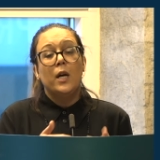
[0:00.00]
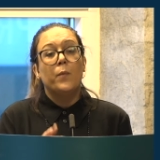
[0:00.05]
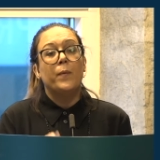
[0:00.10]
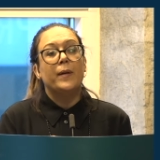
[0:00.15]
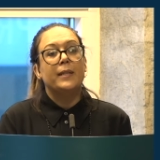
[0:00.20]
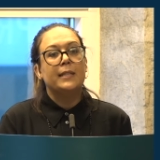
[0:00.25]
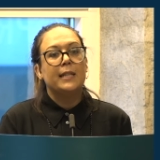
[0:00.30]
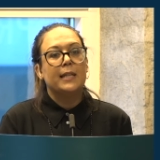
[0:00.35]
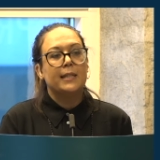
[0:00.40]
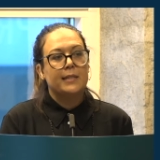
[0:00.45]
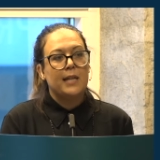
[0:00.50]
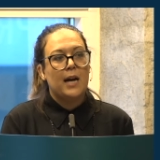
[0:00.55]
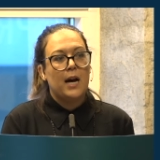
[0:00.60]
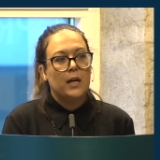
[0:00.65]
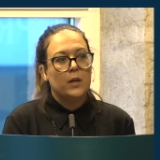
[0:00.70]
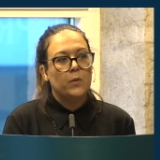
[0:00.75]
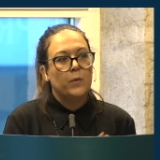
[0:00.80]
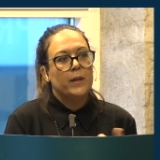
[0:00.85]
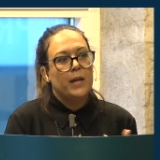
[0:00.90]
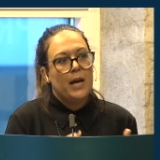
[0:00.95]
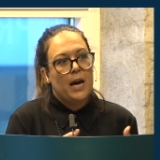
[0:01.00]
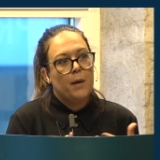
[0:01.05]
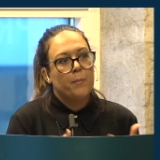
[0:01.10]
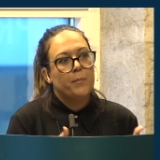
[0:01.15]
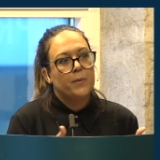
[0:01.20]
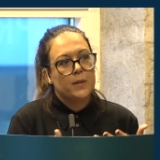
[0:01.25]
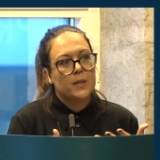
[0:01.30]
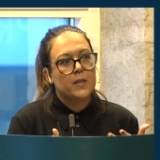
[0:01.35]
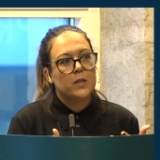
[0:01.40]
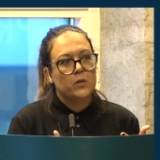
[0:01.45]
when the attack will
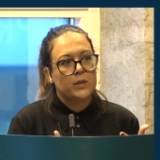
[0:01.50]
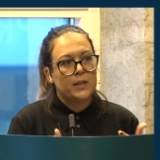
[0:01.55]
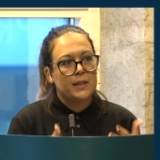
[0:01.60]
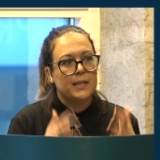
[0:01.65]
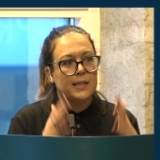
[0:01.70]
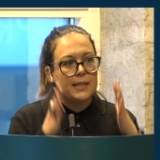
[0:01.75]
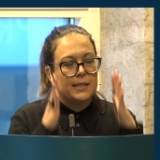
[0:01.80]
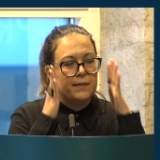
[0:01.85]
happen so that the